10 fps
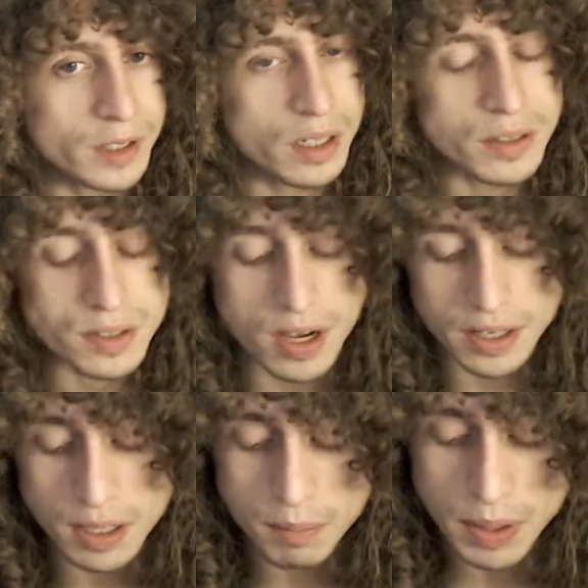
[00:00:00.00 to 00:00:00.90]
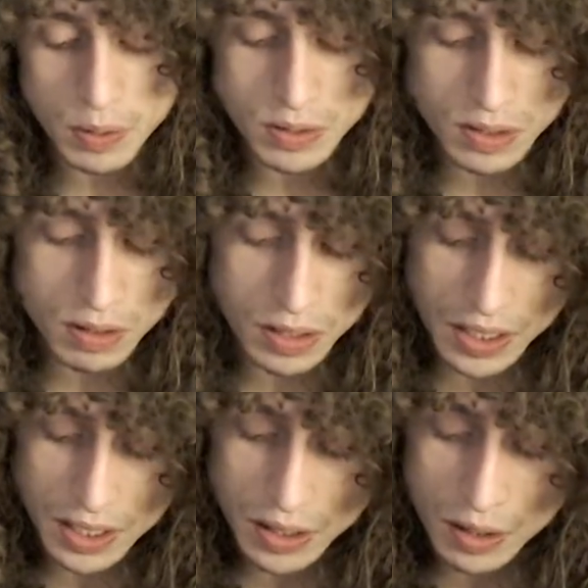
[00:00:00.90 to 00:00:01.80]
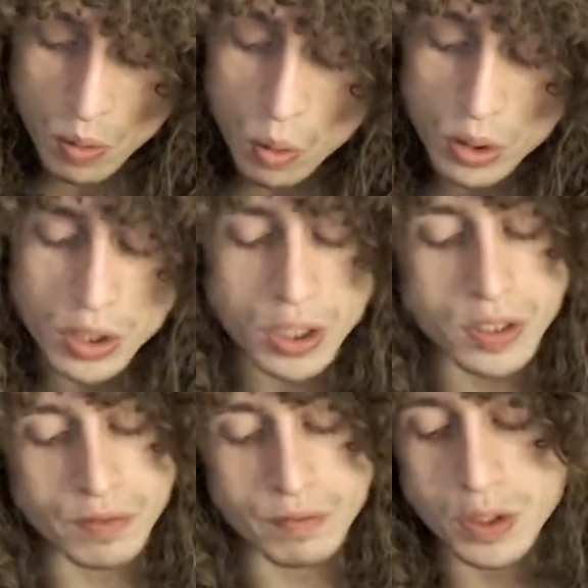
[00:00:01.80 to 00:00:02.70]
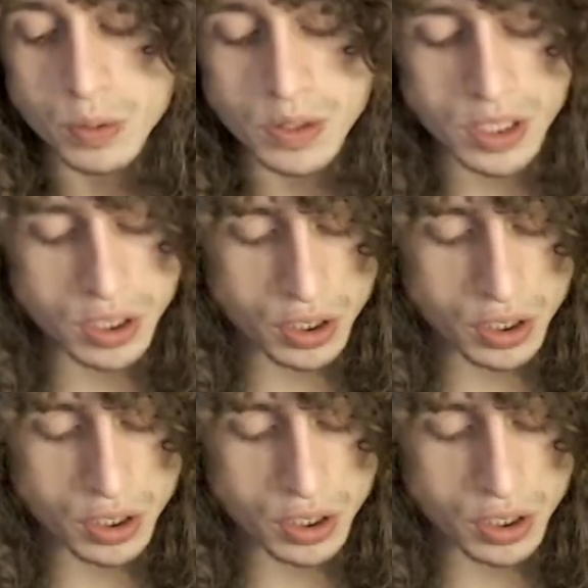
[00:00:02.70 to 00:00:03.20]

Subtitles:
talking about the origins of Jyotish.